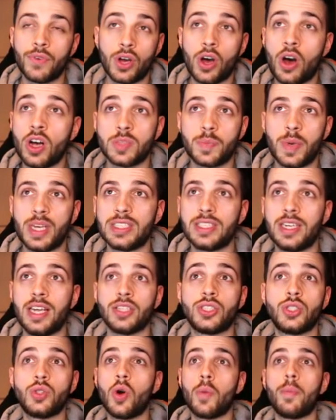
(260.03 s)
for cars basically. I
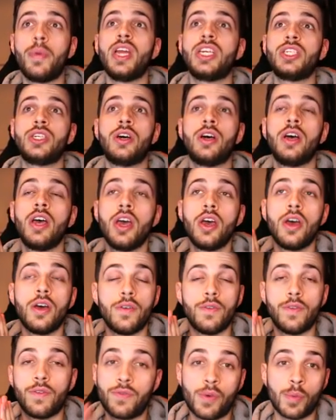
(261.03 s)
saw a picture
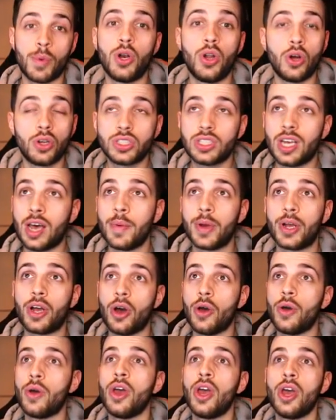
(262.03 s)
from a long time
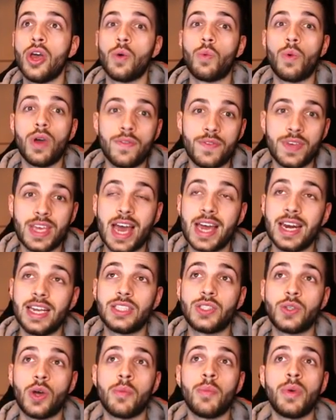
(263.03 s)
ago with Yanni,
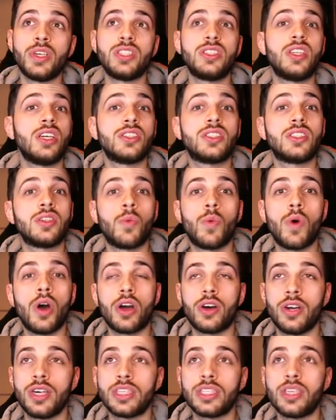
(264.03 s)
so he must have done some
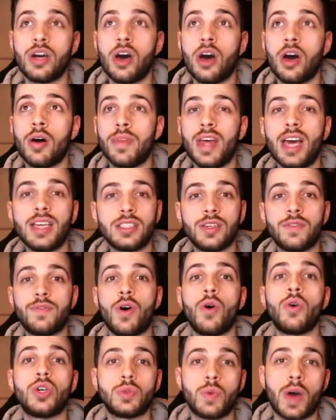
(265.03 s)
work on his car. That's a
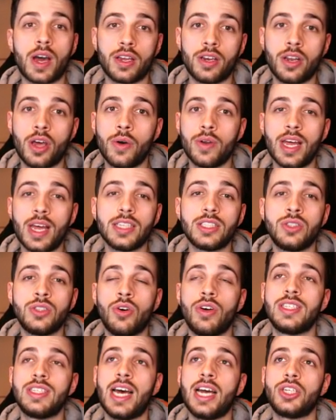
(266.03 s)
Volkswagen though, that's
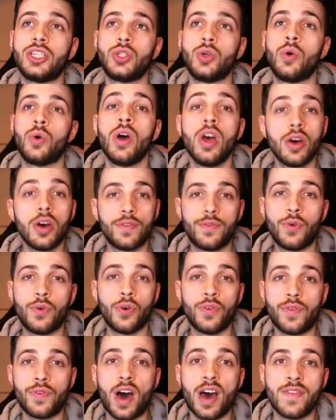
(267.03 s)
not his actual
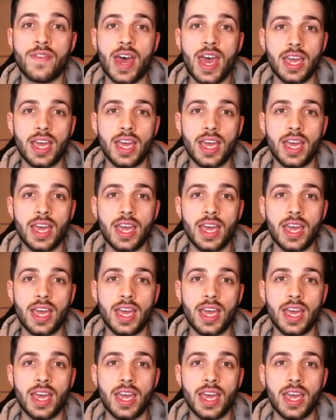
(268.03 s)
four five